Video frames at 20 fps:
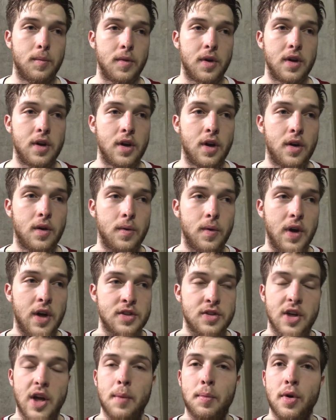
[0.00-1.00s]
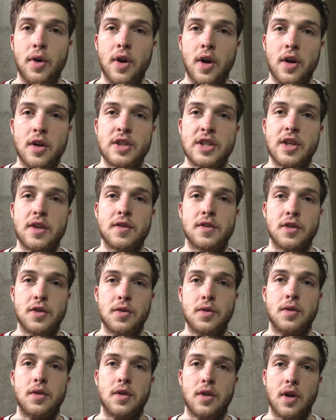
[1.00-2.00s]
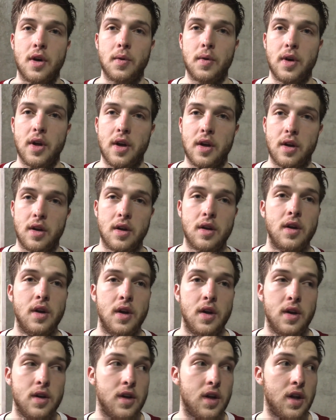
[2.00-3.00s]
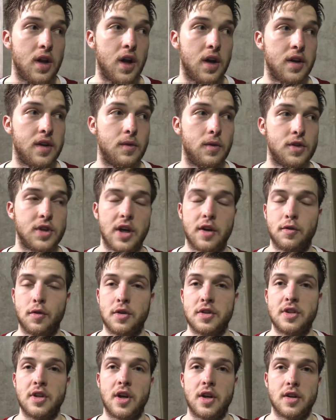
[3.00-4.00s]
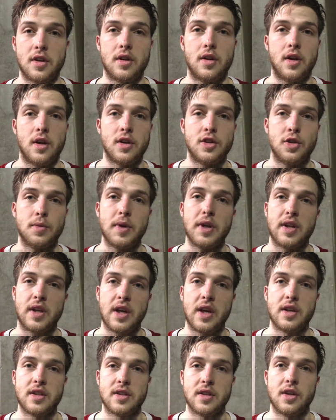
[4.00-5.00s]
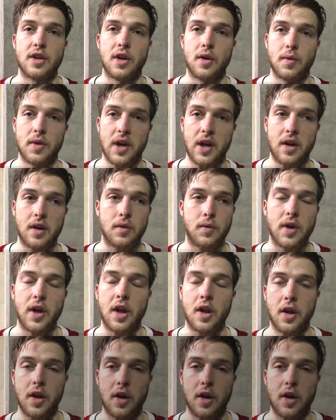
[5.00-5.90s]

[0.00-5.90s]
But, you know, we also got to put it on ourselves, too. You know, we've done a lot, too many things that, you know, we got to